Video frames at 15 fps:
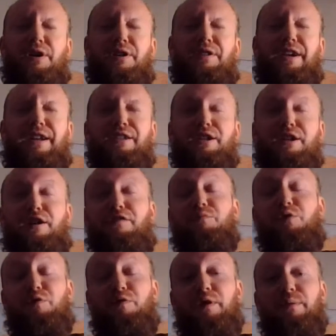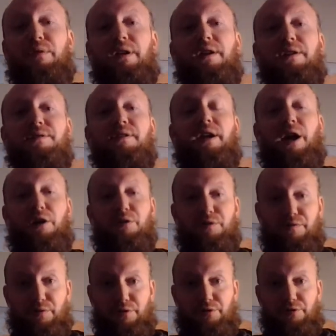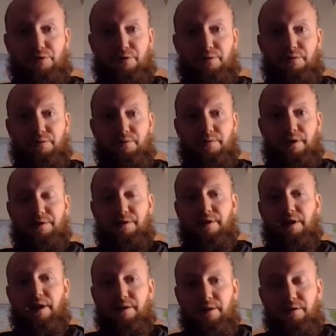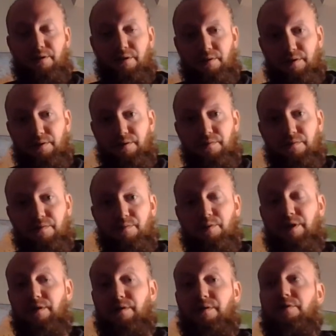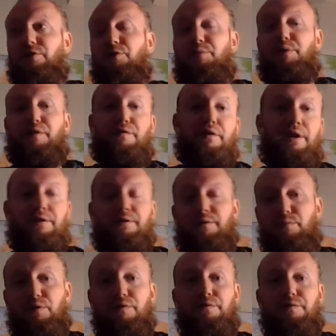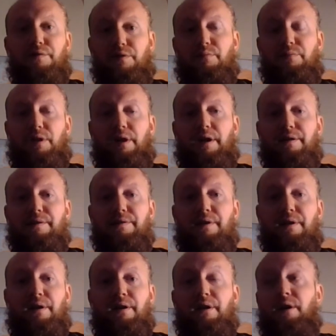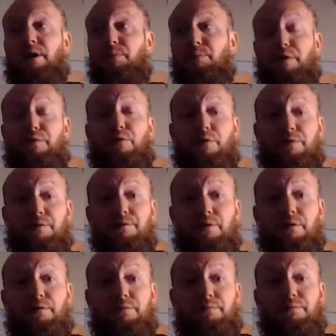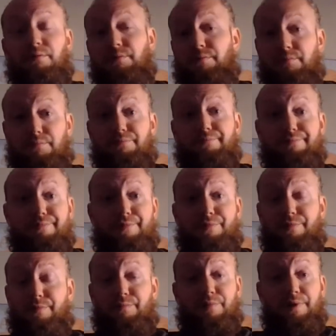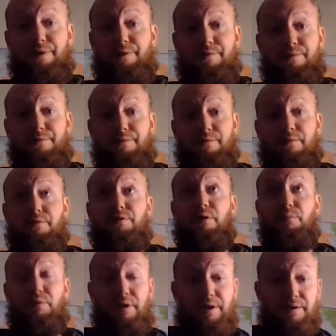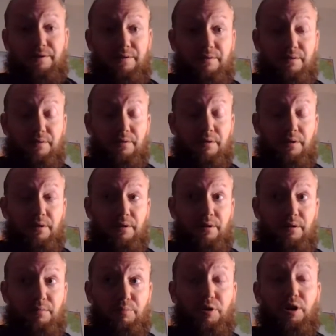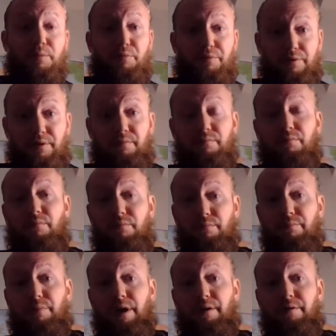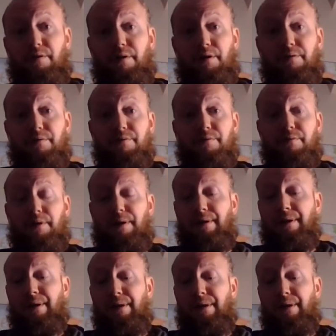the idea of moving plants like house furniture. That's an idea you can use because don't be afraid to move certain plants. But of course, no, certain plants, some plants put up with it better than others, okay?